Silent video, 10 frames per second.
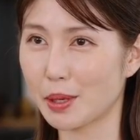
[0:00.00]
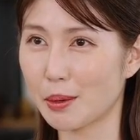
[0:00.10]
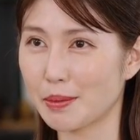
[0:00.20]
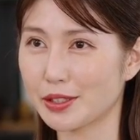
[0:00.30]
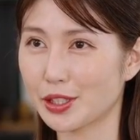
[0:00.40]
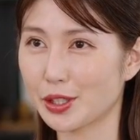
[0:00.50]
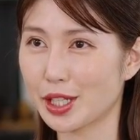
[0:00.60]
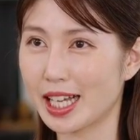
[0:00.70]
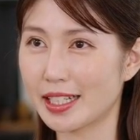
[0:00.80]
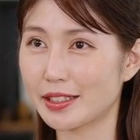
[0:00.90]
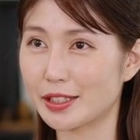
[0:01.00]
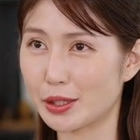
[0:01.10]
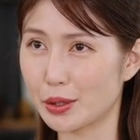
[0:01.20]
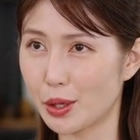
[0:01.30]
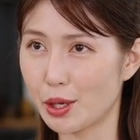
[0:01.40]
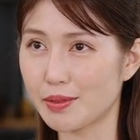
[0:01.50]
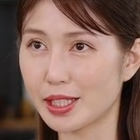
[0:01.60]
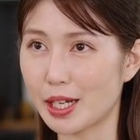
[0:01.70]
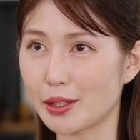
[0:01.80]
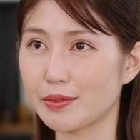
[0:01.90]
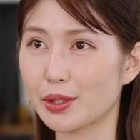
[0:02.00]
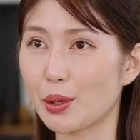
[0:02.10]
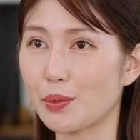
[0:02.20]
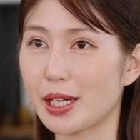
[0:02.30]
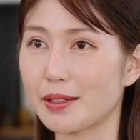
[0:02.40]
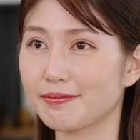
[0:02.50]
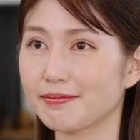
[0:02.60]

pop into your head, often out of nowhere.